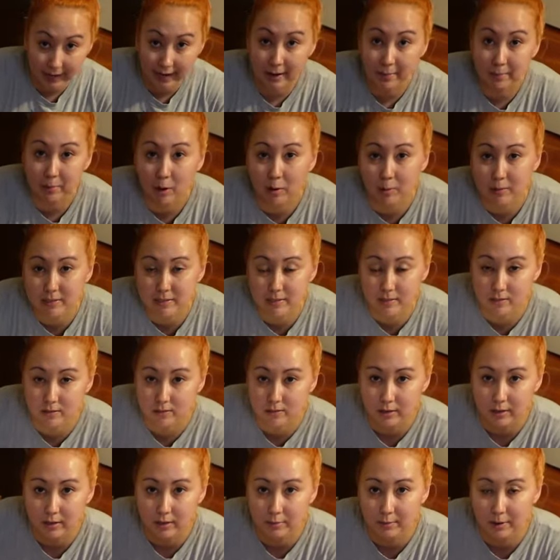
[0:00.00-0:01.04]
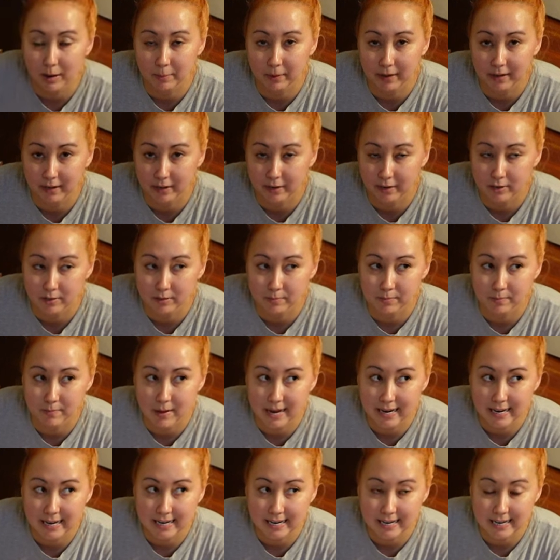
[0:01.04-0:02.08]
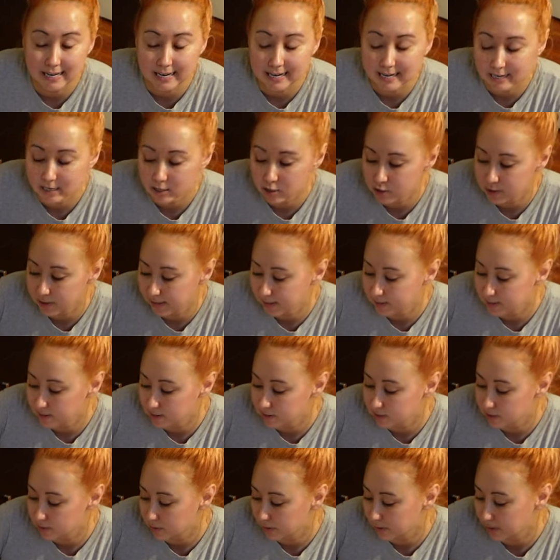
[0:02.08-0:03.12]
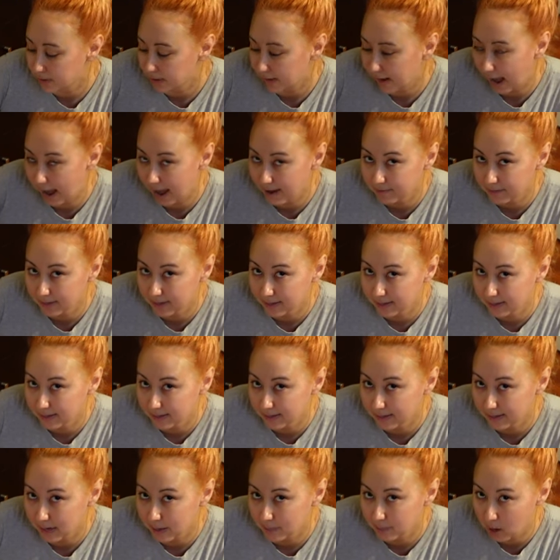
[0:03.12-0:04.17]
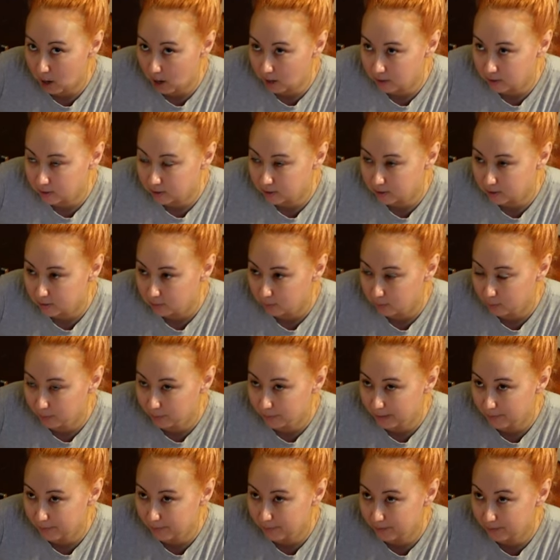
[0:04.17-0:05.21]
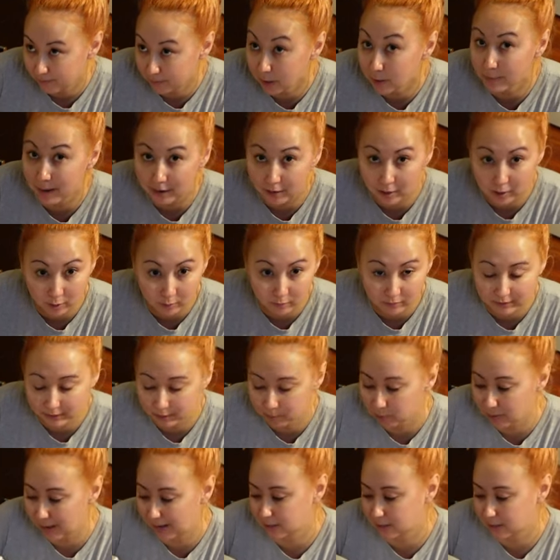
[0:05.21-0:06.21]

am always concerned about my ears making it in transit, so I think having a box will make me feel better. Hopefully it will